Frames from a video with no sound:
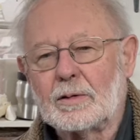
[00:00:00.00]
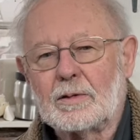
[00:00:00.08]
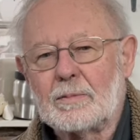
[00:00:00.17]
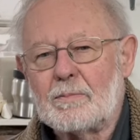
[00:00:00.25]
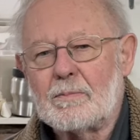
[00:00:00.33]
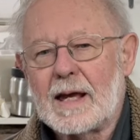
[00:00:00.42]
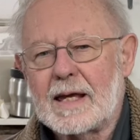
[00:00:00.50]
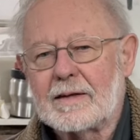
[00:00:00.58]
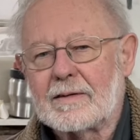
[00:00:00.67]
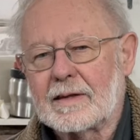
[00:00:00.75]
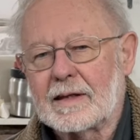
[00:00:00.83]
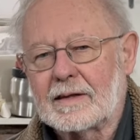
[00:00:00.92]
and make
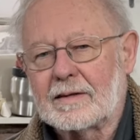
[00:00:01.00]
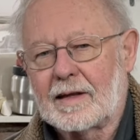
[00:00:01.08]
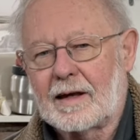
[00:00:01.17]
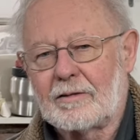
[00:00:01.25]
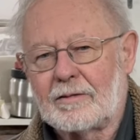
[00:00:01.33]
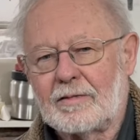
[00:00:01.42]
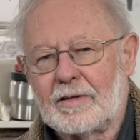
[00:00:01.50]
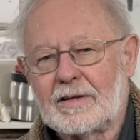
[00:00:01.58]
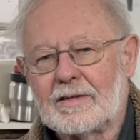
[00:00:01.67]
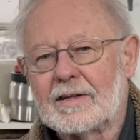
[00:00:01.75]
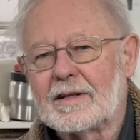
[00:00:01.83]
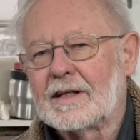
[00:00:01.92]
things out of
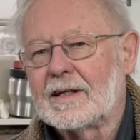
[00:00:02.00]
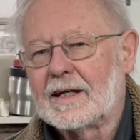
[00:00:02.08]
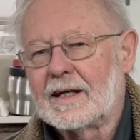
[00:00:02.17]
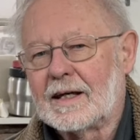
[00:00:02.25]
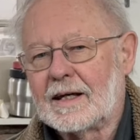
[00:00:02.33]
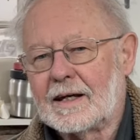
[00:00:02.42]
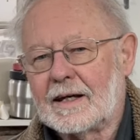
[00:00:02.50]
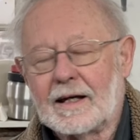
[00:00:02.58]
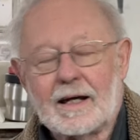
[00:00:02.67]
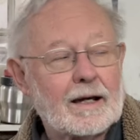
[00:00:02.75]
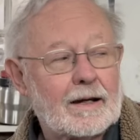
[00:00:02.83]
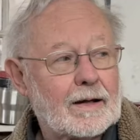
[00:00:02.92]
it,
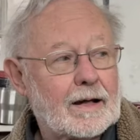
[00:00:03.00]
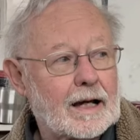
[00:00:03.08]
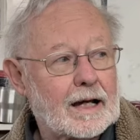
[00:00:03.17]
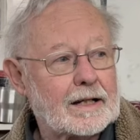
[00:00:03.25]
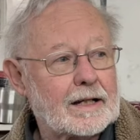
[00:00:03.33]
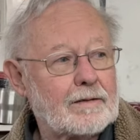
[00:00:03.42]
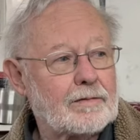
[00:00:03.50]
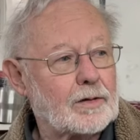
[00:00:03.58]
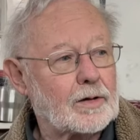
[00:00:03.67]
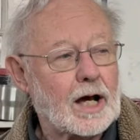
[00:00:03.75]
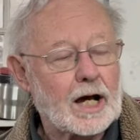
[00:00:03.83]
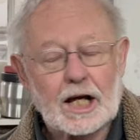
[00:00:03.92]
uh, and
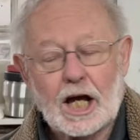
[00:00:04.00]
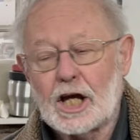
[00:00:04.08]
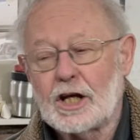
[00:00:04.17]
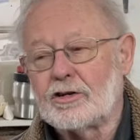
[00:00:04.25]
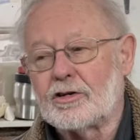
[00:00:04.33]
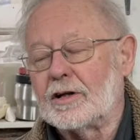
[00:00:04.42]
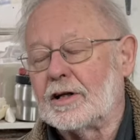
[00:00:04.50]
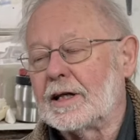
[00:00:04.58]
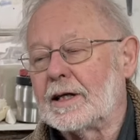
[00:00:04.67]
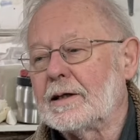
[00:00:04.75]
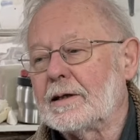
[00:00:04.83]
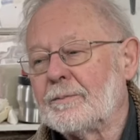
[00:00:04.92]
even
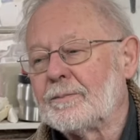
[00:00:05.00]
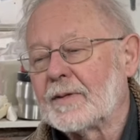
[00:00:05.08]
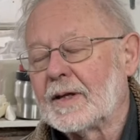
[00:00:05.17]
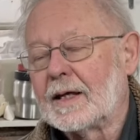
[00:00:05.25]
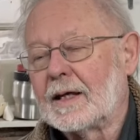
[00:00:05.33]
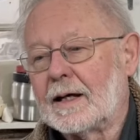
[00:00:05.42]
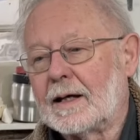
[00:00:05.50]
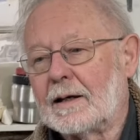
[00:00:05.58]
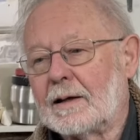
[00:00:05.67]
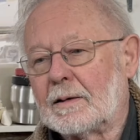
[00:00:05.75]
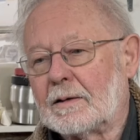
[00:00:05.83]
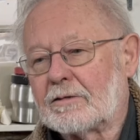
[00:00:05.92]
occasionally
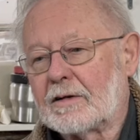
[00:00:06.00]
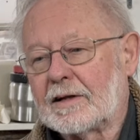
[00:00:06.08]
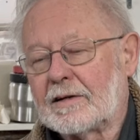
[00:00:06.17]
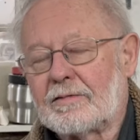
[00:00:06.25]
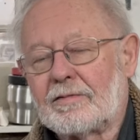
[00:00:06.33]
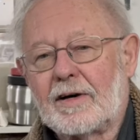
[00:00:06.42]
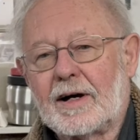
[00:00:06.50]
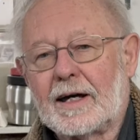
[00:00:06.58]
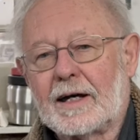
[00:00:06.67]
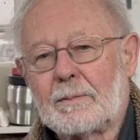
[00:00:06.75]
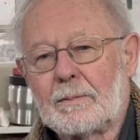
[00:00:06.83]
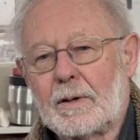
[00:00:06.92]
uh, try to
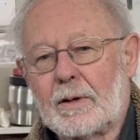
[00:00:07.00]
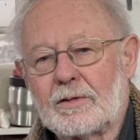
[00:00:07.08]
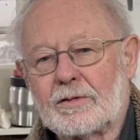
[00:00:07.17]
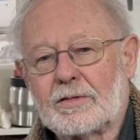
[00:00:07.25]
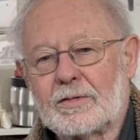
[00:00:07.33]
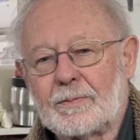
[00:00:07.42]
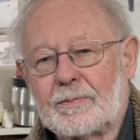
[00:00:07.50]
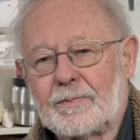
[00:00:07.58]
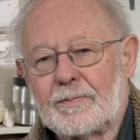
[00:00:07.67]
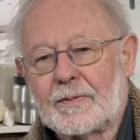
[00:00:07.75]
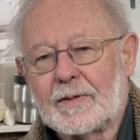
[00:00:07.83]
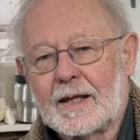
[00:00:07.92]
fire pots
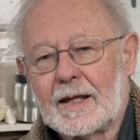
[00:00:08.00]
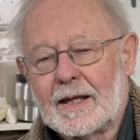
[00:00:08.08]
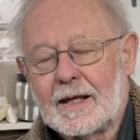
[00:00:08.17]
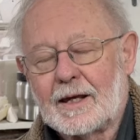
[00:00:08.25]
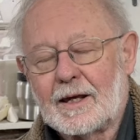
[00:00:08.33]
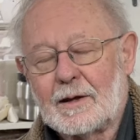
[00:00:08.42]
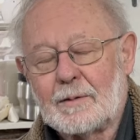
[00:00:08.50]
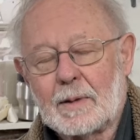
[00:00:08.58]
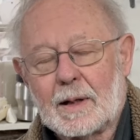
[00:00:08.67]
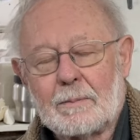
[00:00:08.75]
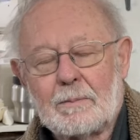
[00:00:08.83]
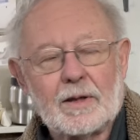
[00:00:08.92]
in
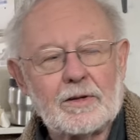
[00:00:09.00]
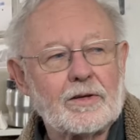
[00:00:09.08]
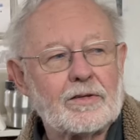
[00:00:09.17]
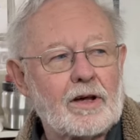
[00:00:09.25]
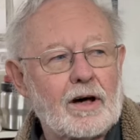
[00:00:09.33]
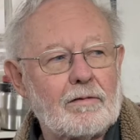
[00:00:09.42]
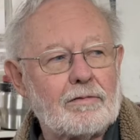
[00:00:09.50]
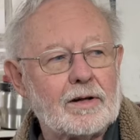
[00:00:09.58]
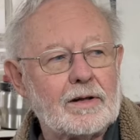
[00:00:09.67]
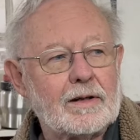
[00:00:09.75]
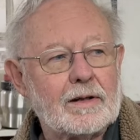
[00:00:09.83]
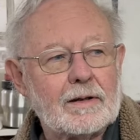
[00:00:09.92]
my mother's
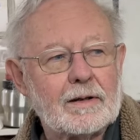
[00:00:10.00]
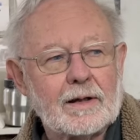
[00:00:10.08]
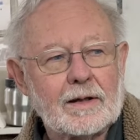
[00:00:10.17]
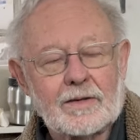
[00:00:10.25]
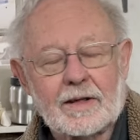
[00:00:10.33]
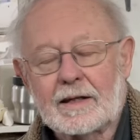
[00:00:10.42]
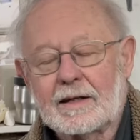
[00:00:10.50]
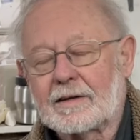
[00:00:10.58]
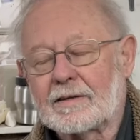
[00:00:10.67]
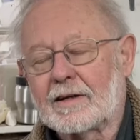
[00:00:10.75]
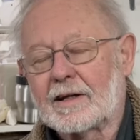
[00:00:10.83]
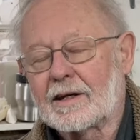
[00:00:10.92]
oven,
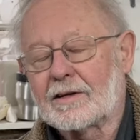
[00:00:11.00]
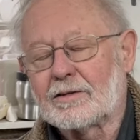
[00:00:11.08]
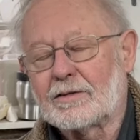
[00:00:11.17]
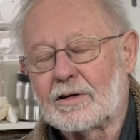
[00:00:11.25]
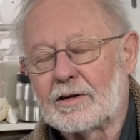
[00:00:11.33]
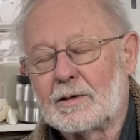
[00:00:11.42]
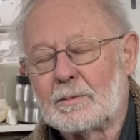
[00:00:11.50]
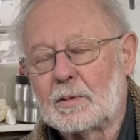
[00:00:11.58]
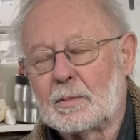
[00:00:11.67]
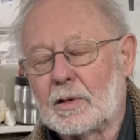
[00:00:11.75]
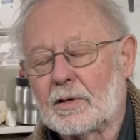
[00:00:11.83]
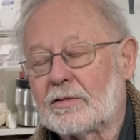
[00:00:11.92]
thinking that I could turn them to
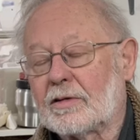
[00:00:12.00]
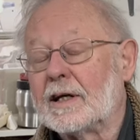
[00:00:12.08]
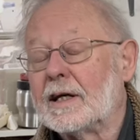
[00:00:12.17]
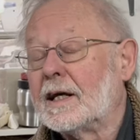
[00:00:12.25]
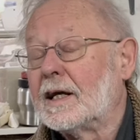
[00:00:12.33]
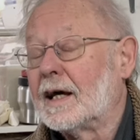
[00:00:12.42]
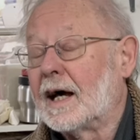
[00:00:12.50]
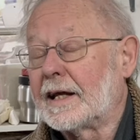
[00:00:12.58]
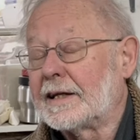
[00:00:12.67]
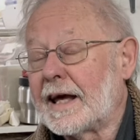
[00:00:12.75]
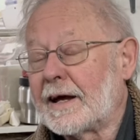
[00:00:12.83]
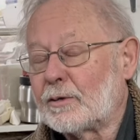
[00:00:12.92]
pottery. I
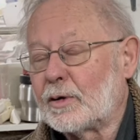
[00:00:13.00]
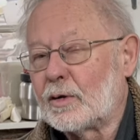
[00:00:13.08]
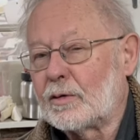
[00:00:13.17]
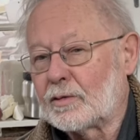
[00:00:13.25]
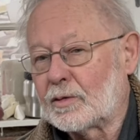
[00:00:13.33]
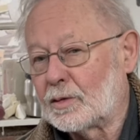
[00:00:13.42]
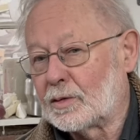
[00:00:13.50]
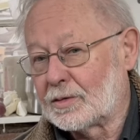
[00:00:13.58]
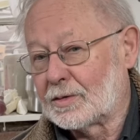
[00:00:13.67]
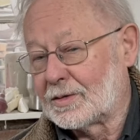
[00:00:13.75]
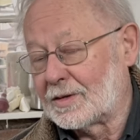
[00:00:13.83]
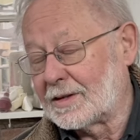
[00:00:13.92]
now know, of
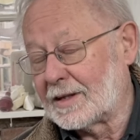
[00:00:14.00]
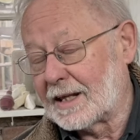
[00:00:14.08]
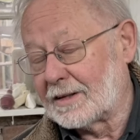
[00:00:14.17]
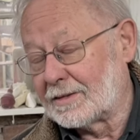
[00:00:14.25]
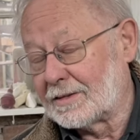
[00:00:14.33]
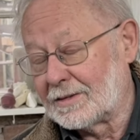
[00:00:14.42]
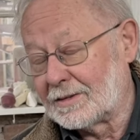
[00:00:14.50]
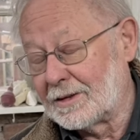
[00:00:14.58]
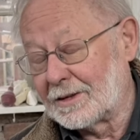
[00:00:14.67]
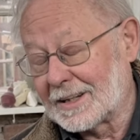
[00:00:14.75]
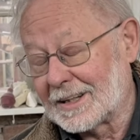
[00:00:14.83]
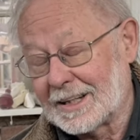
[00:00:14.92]
course, that that's
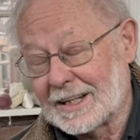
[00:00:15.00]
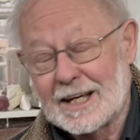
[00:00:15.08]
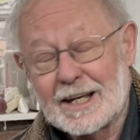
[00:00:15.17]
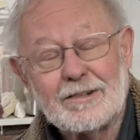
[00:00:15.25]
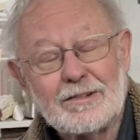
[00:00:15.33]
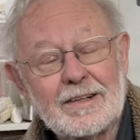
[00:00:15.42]
not the case.